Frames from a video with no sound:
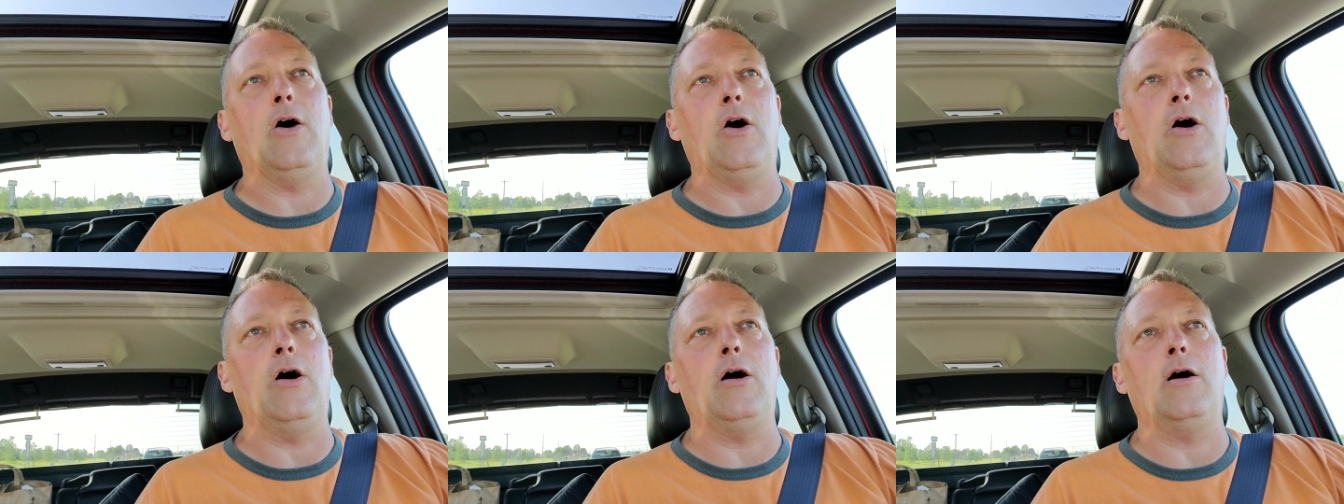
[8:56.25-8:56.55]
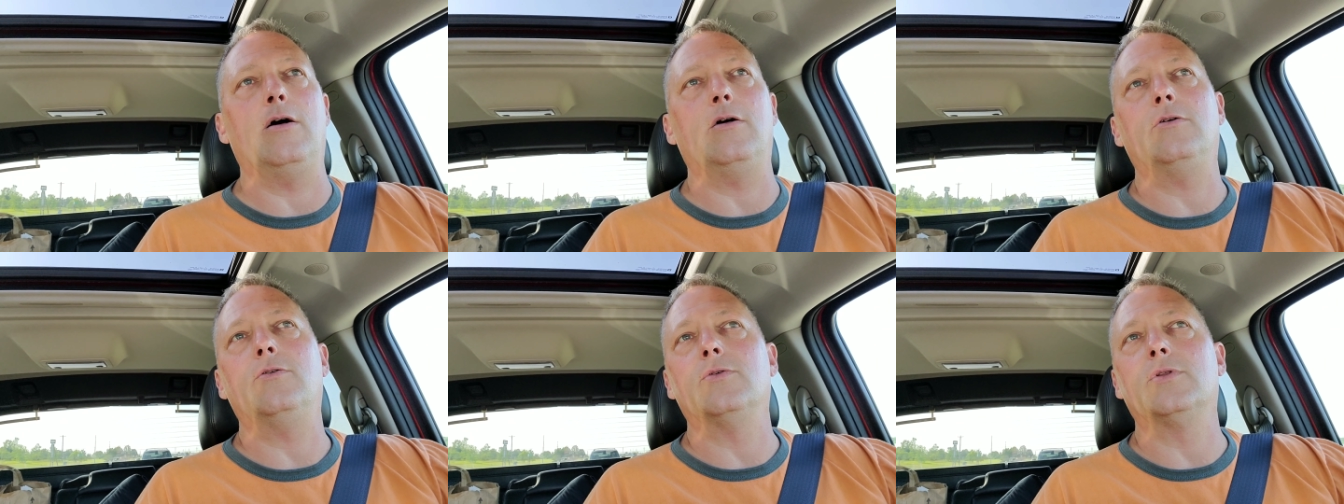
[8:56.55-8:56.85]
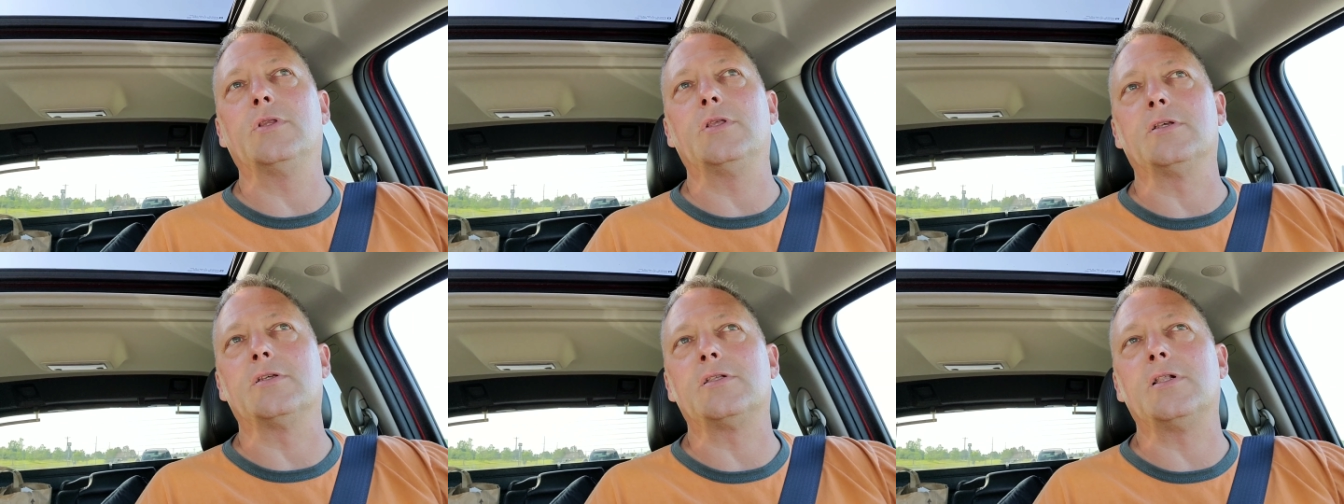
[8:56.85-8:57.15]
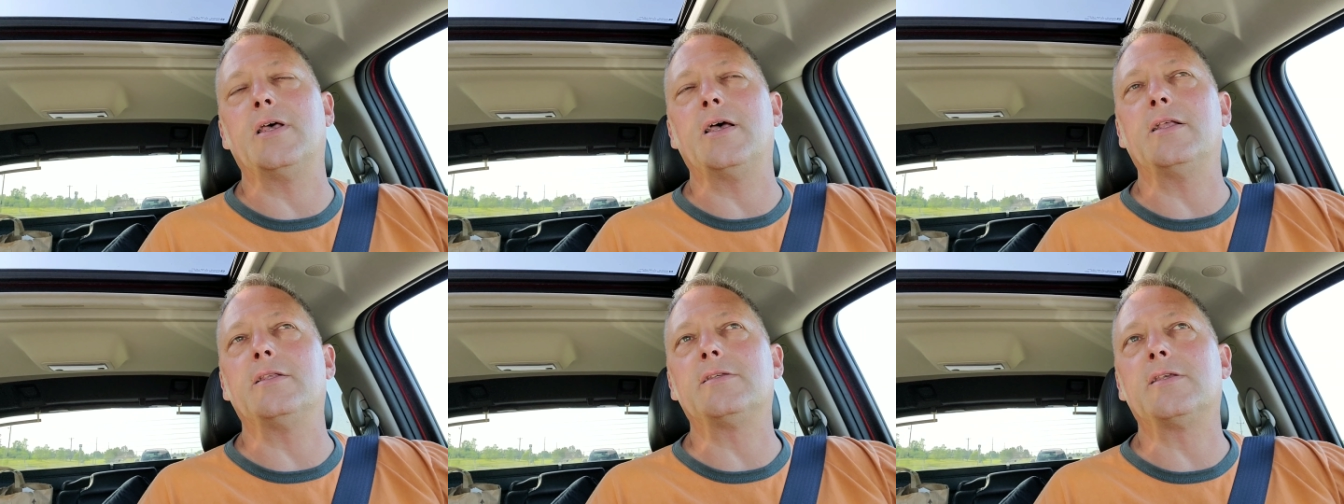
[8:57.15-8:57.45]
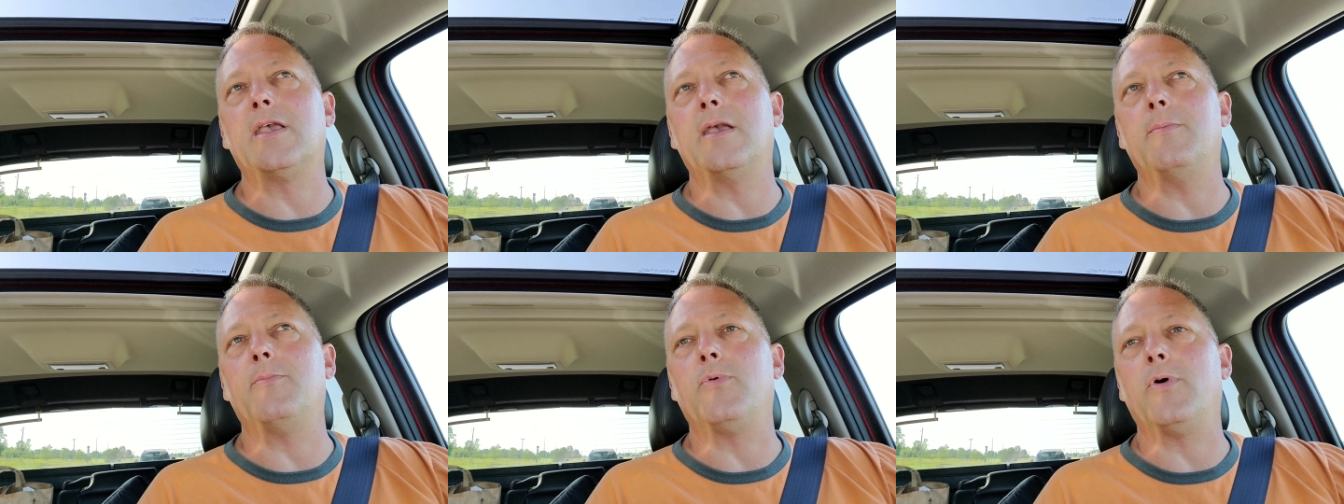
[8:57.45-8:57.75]
all with this
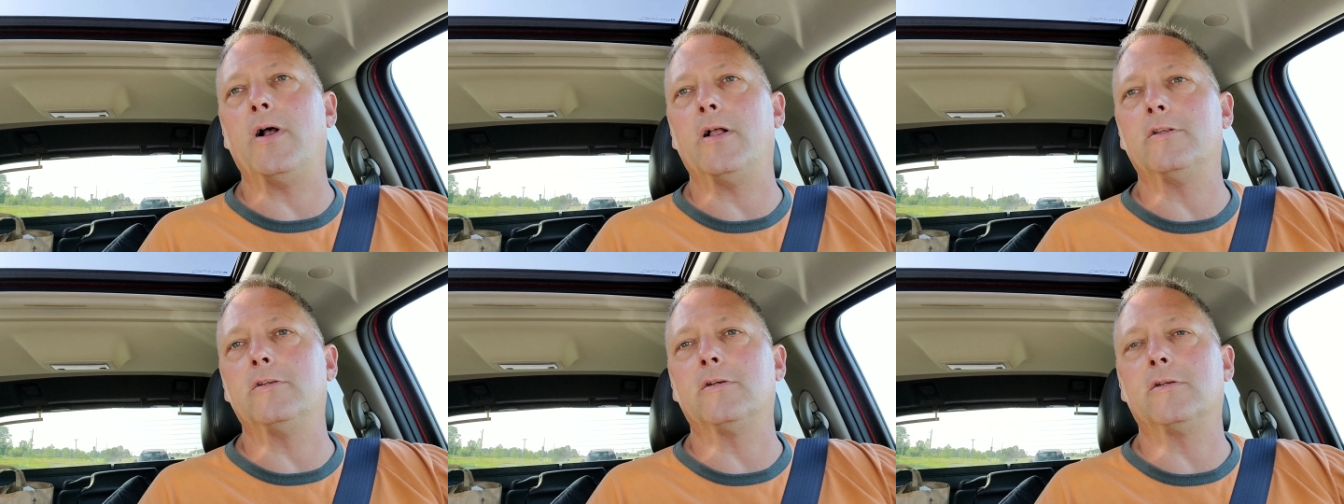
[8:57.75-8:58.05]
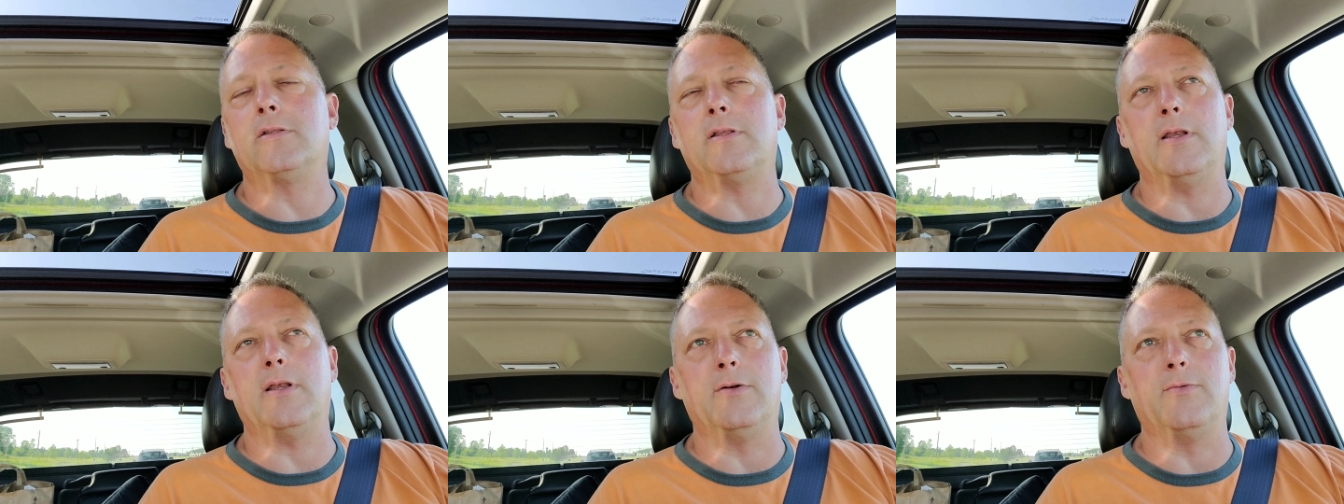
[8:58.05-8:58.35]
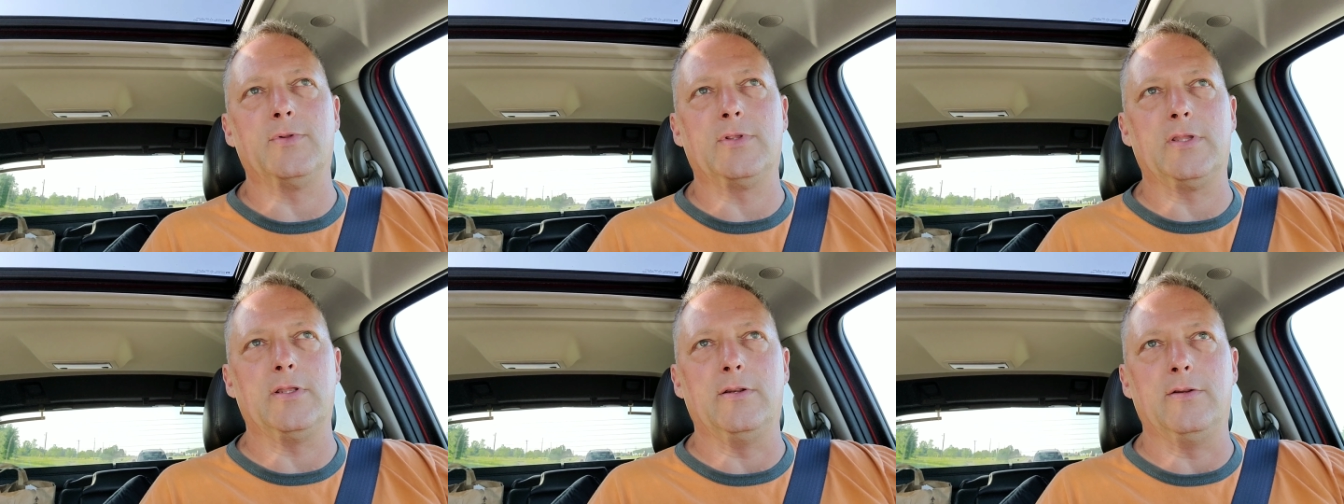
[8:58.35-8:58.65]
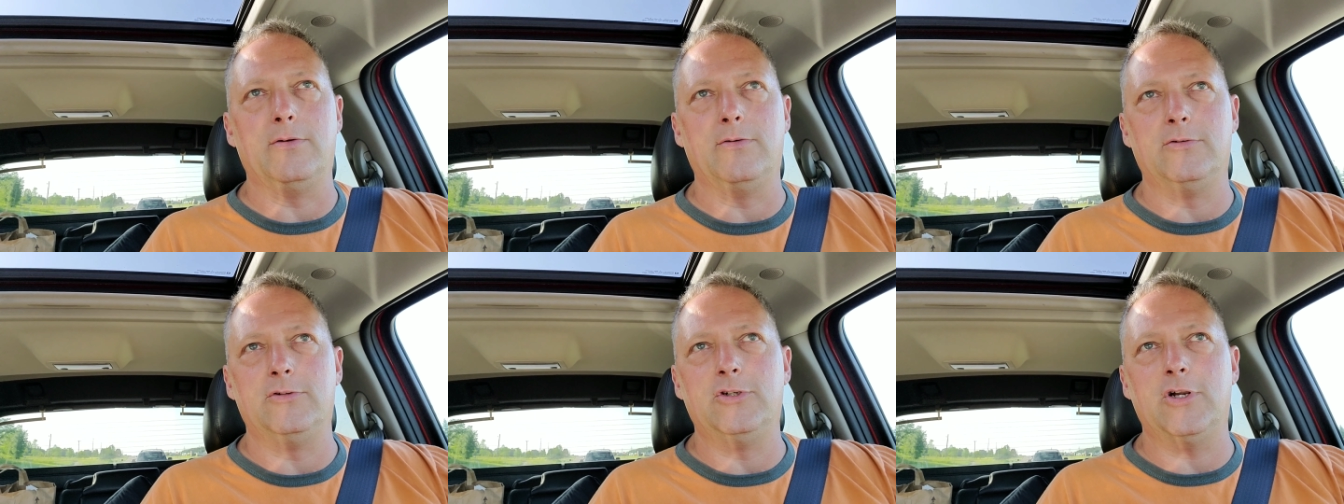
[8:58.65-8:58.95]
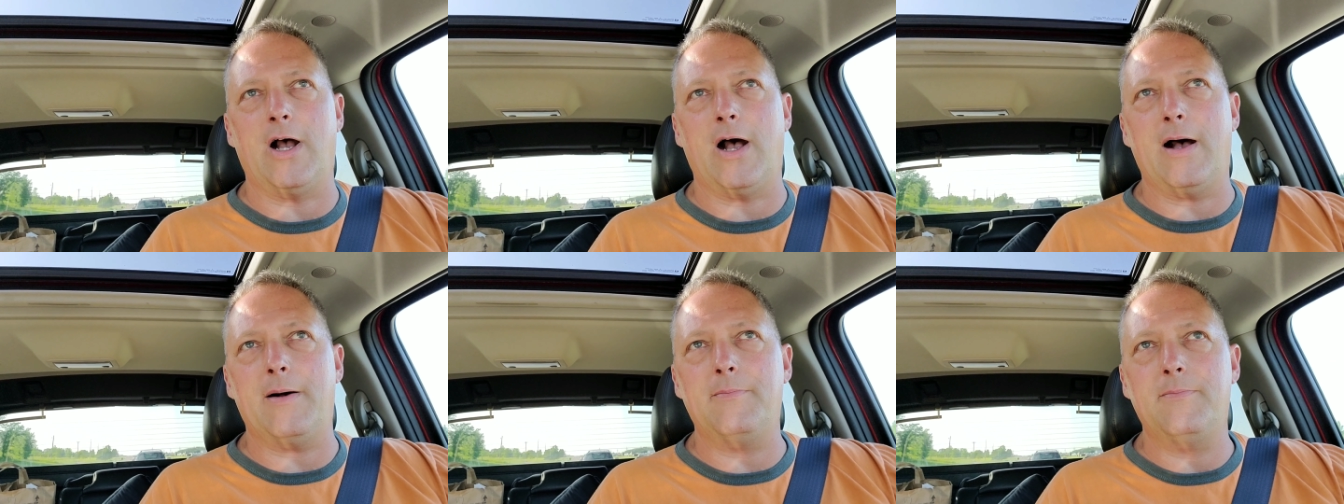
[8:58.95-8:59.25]
landscape project and with the new
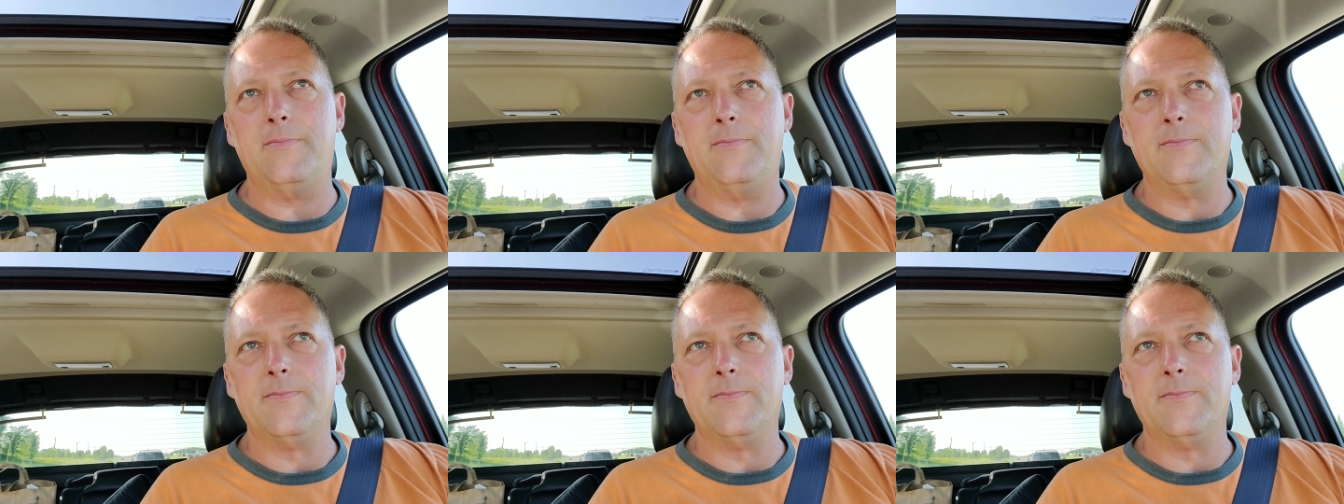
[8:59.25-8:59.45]
job.